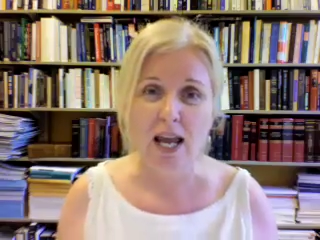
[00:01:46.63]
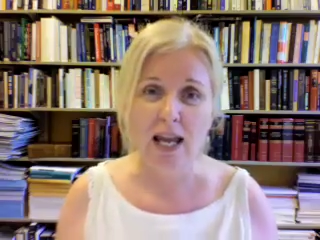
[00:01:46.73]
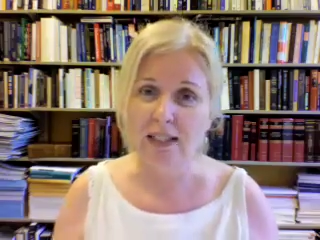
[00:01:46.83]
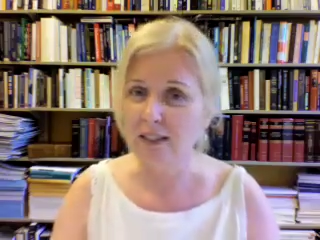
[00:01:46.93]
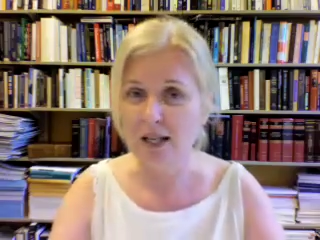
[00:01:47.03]

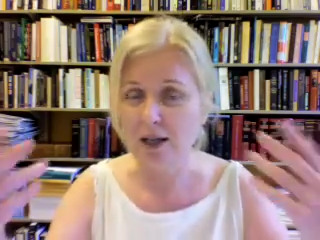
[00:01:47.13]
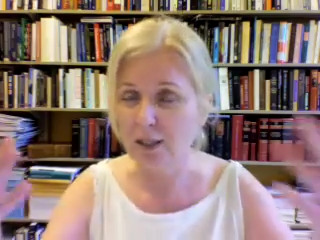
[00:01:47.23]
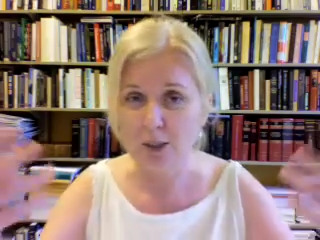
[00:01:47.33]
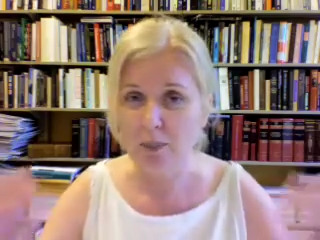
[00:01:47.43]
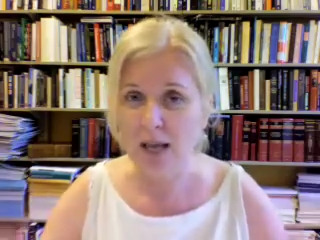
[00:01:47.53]
and
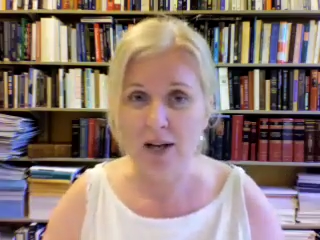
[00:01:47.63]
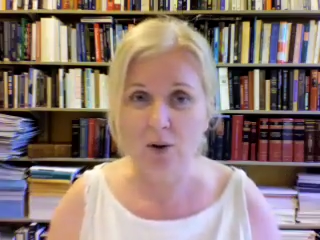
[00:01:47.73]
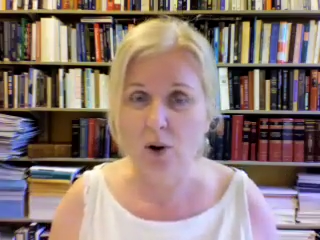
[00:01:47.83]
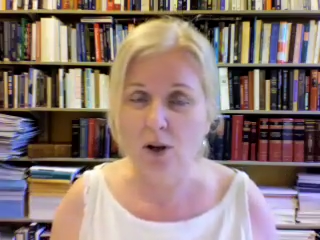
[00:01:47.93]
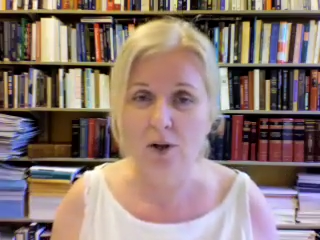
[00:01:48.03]
splatter
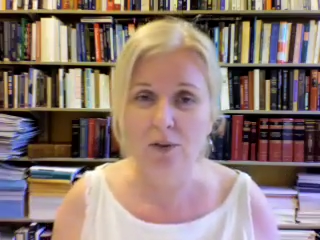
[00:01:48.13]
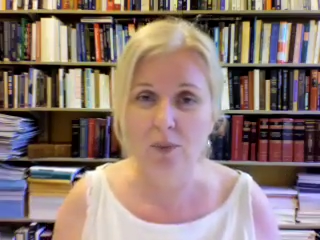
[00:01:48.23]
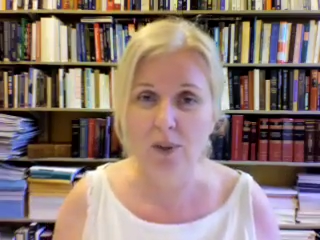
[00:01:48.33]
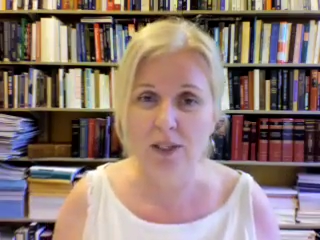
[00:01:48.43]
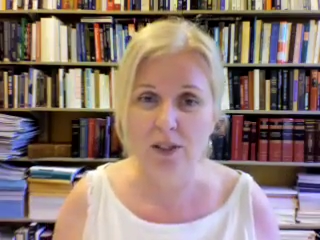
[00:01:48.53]
all over the
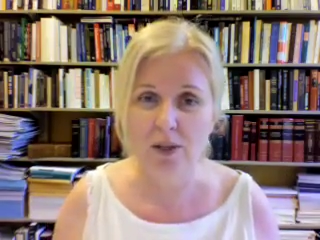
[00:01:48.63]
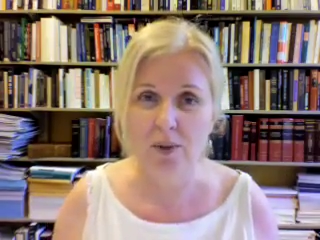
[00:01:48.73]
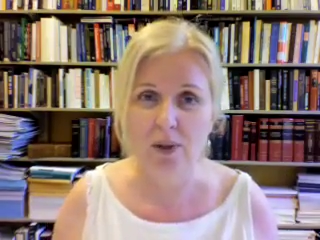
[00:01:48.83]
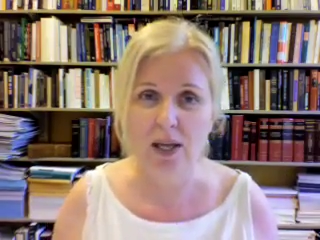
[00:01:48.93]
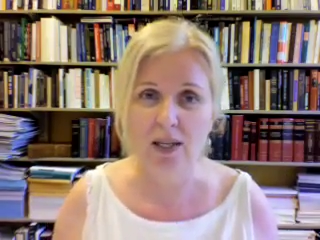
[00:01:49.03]

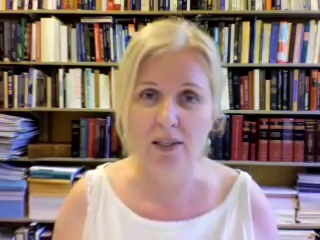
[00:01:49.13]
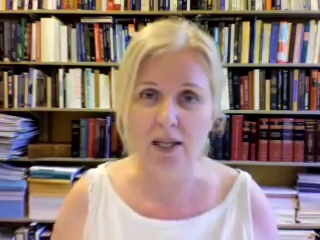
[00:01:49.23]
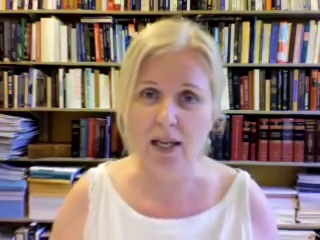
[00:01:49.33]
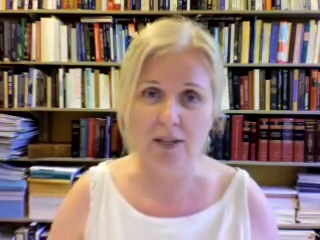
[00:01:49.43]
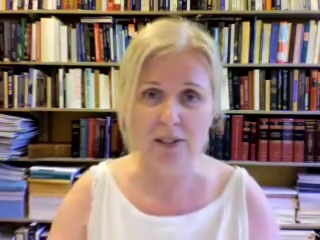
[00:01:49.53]
window, and
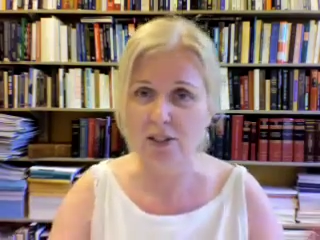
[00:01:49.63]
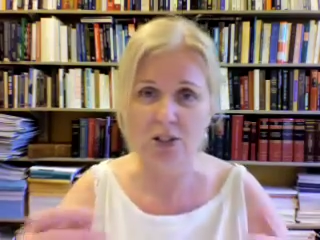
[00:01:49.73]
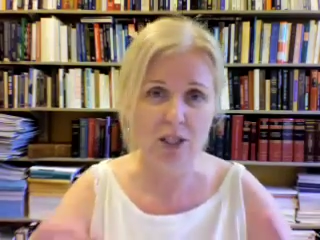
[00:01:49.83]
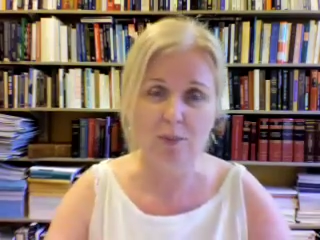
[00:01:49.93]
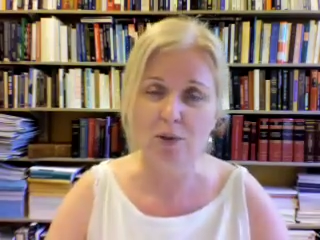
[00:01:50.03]
I had to
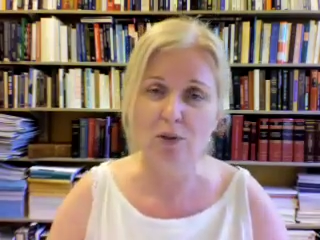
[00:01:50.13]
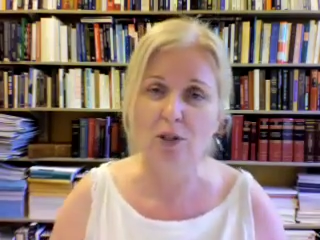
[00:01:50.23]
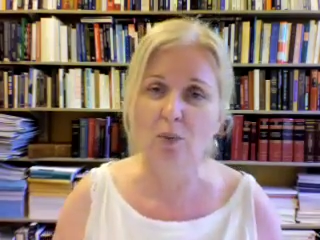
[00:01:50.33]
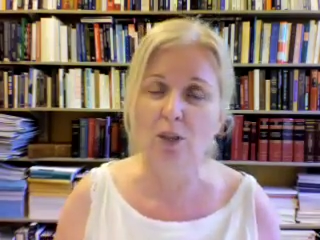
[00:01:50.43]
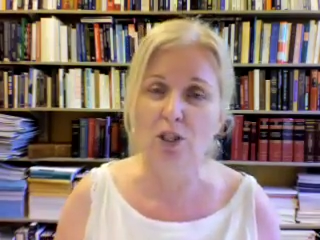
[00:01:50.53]
just keep using
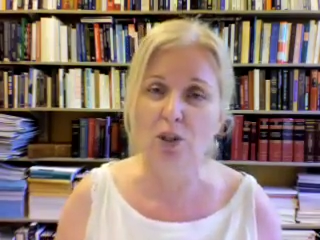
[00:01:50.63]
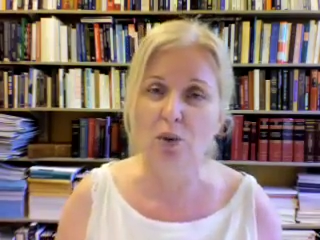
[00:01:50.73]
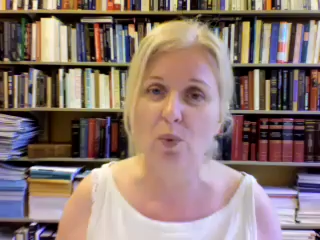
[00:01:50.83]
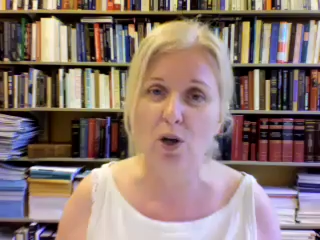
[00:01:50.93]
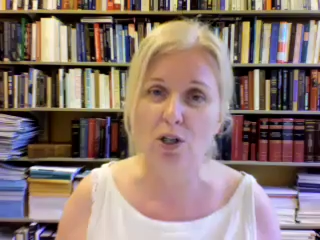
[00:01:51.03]
the
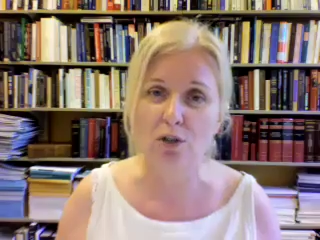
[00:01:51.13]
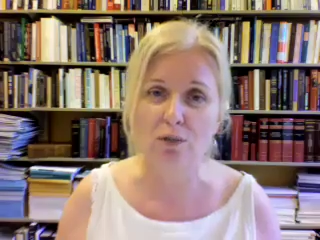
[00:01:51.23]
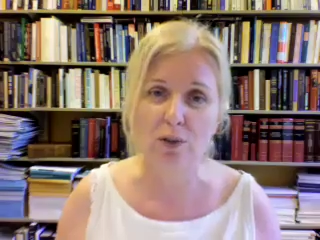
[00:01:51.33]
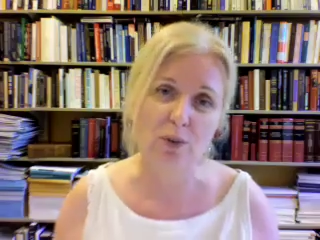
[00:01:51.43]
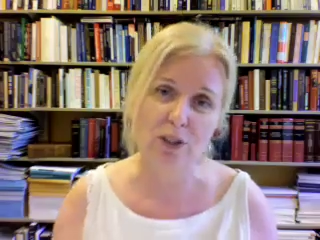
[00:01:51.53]
windshield washer
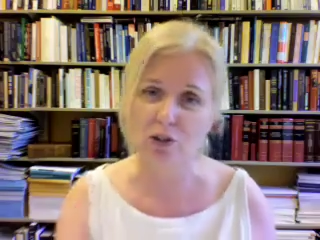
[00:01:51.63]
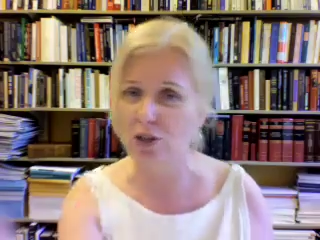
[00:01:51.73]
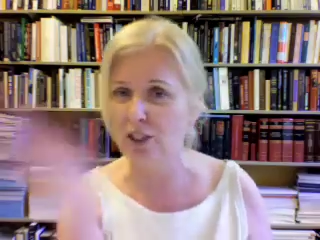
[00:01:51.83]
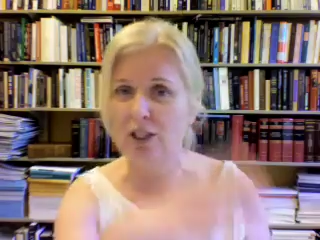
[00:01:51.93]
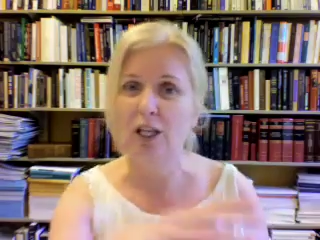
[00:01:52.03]
fluid to
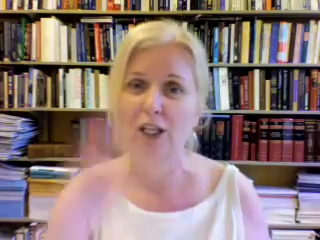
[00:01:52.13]
try to,